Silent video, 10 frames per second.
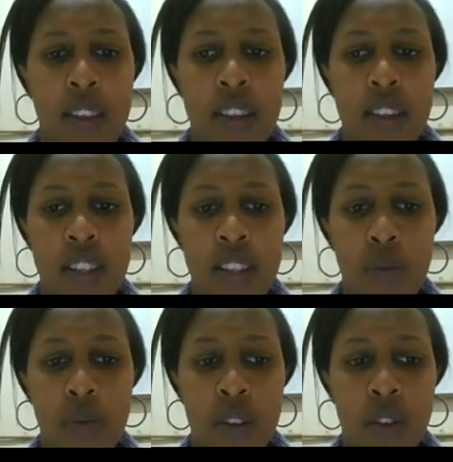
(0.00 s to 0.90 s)
This is
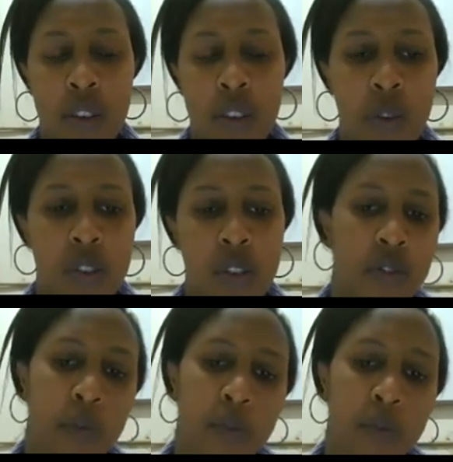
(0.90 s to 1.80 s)
one of the quotes
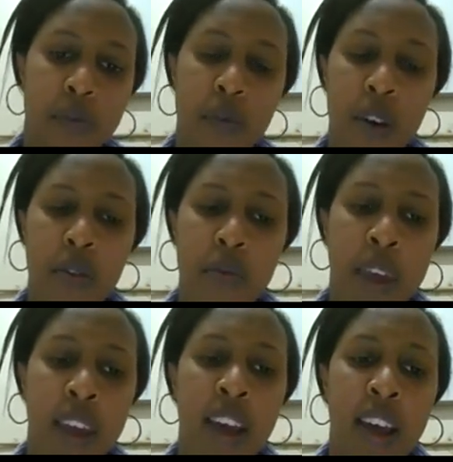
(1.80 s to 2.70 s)
from one of my